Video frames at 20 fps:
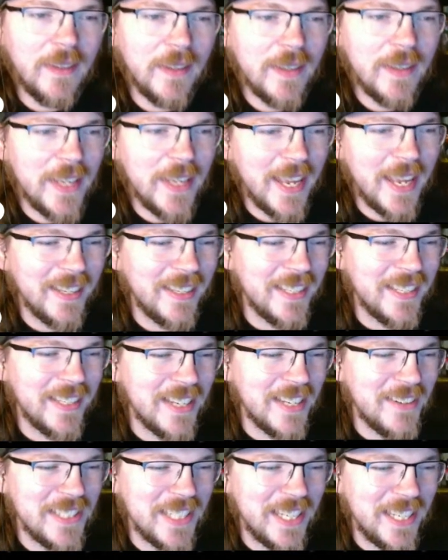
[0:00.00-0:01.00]
Yeah, because
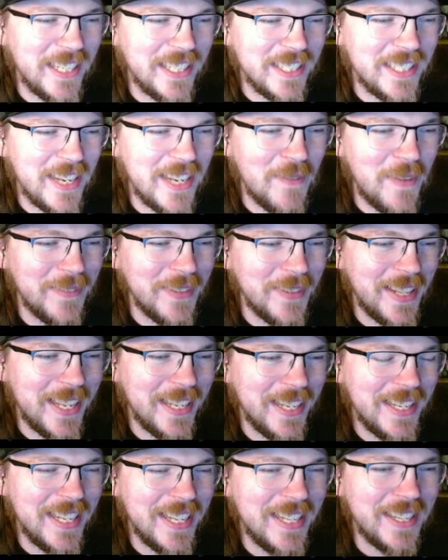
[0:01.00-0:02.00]
I was like, because I remember
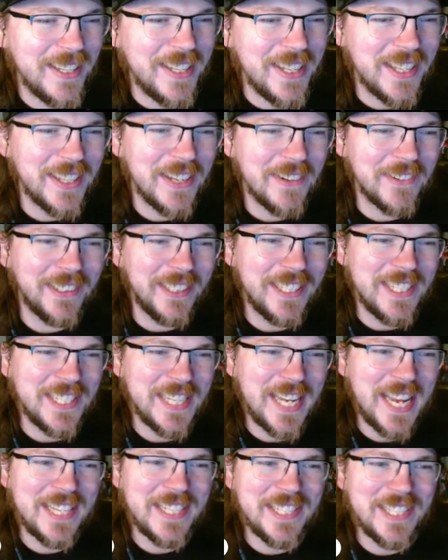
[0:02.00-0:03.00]
that, and then you get that really
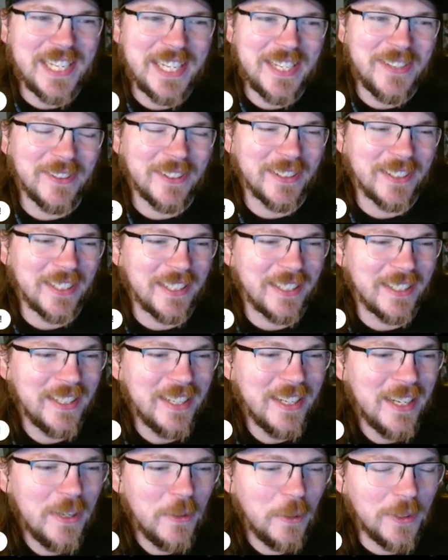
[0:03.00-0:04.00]
sad scene where,
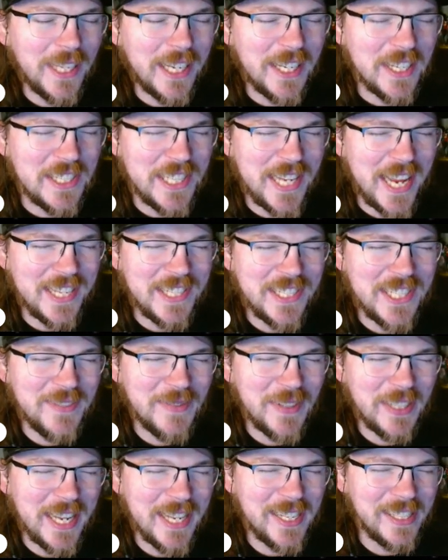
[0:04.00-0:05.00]
well, not a sad scene,
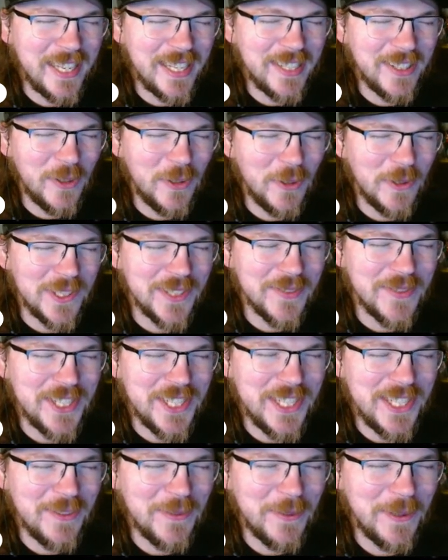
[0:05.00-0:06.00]
but kind of wholesome
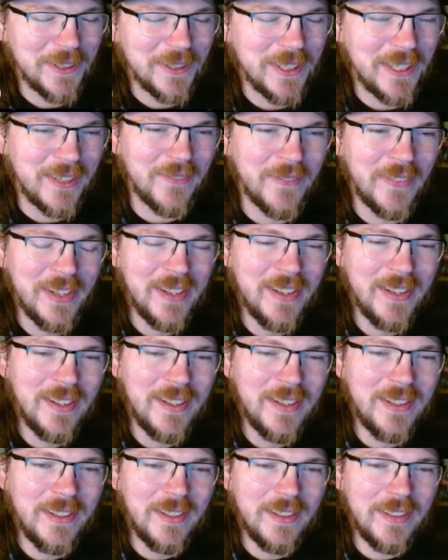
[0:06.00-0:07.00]
scene where,
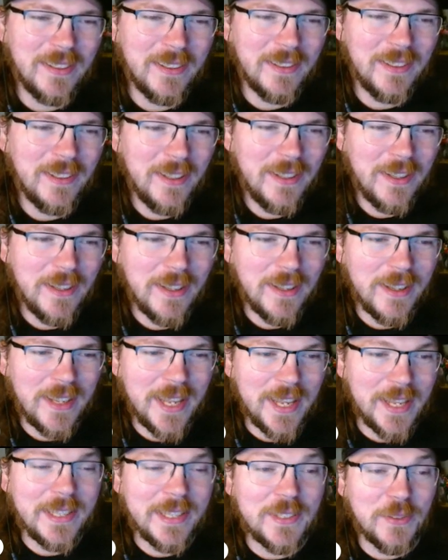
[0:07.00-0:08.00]

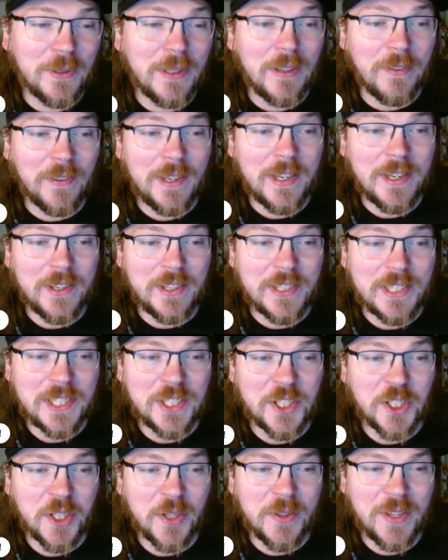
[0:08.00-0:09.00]
it's really funny because
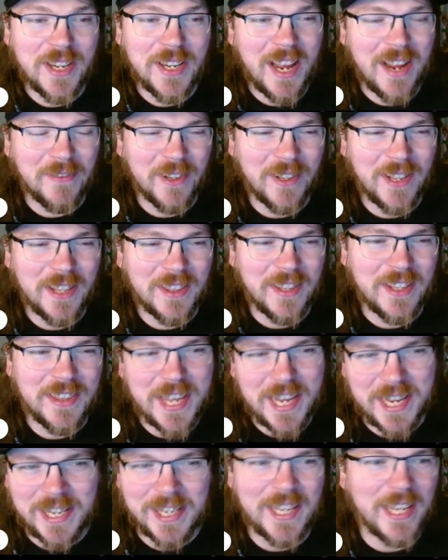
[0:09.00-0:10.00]
it's shown then after that
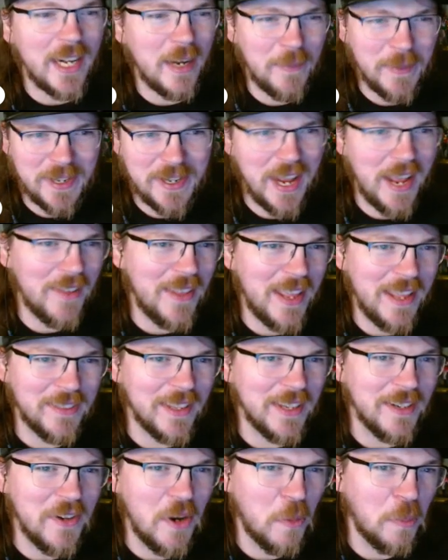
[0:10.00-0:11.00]
they can get up and down that
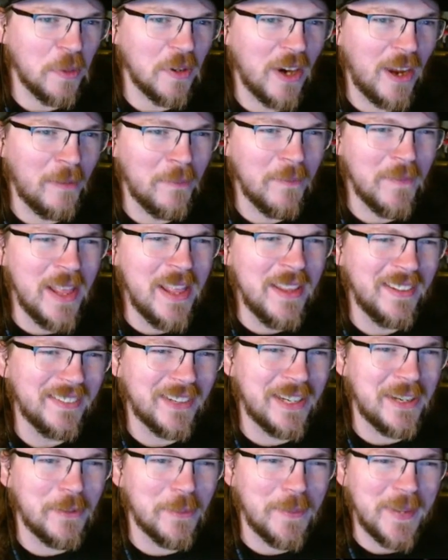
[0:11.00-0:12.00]
thing no problem,
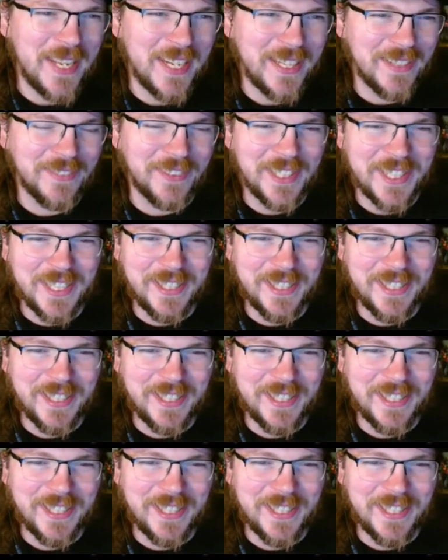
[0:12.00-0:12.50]
like repeatedly.